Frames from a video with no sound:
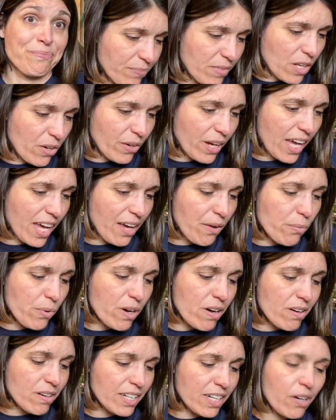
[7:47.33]
Okay,
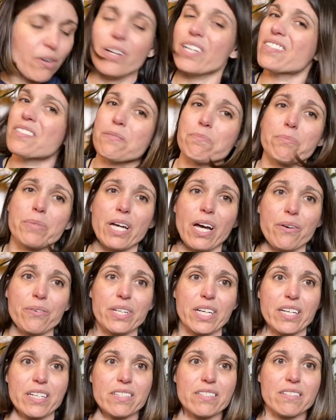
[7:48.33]
well, go get some
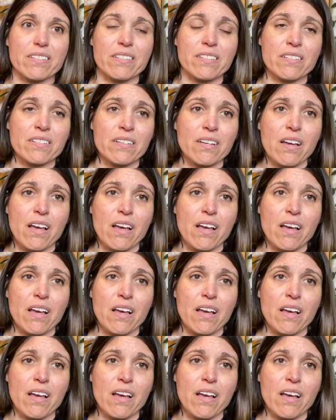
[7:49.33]
begonias,